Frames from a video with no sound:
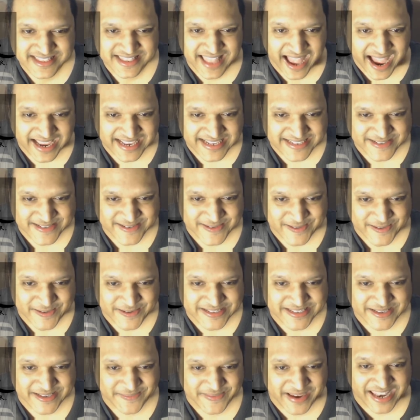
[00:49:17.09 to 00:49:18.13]
That is
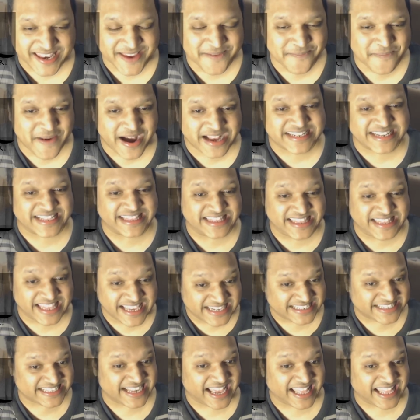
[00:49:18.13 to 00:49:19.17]
awesome. Can you imagine
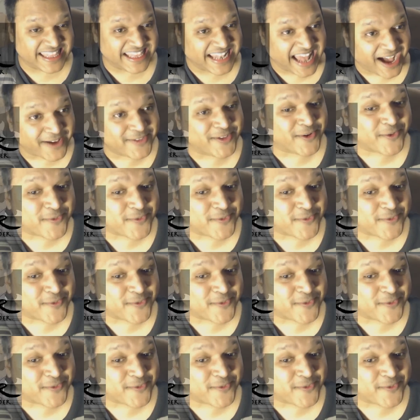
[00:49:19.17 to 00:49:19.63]
this and then how